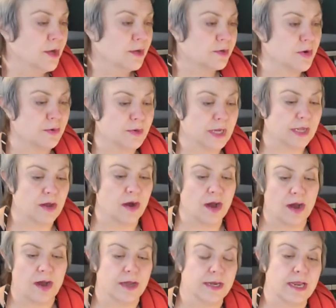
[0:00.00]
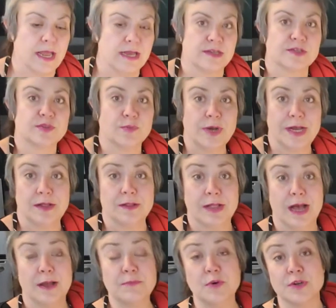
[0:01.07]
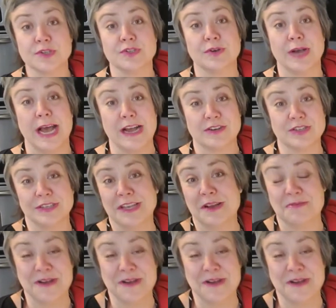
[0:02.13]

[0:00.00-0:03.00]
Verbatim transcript: going on as well. I'm also actually,